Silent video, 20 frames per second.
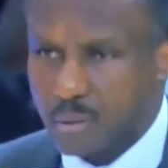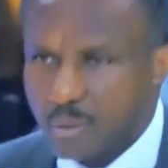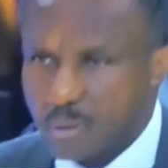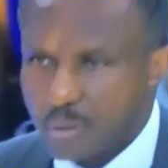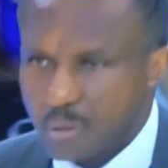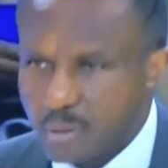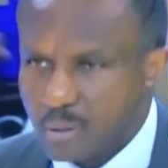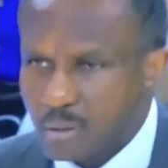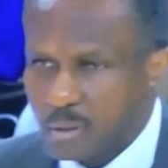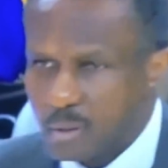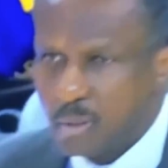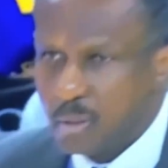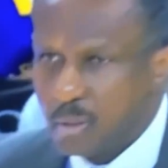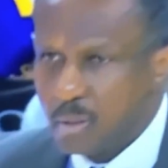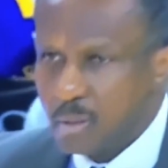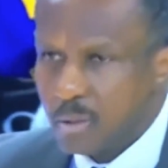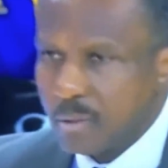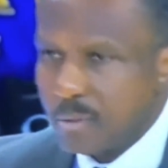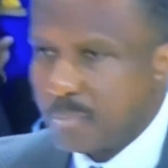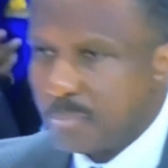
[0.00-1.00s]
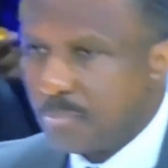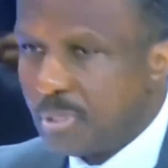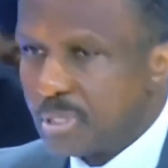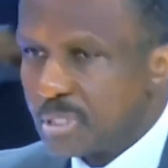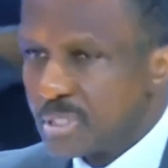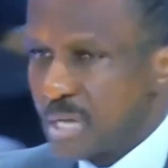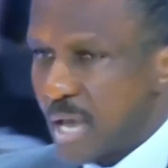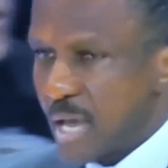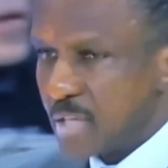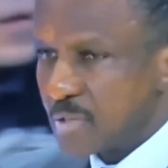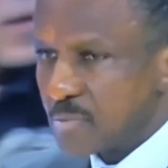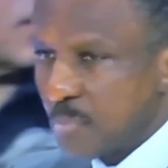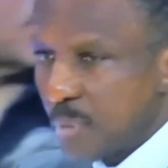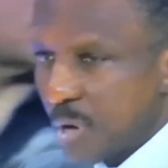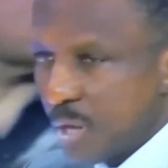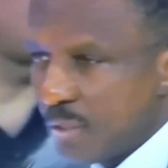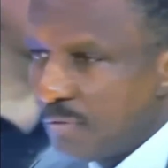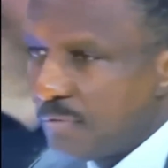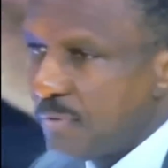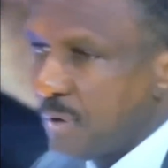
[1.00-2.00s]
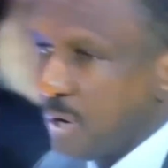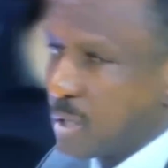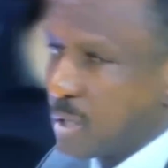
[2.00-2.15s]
and saying that he's open to the Toronto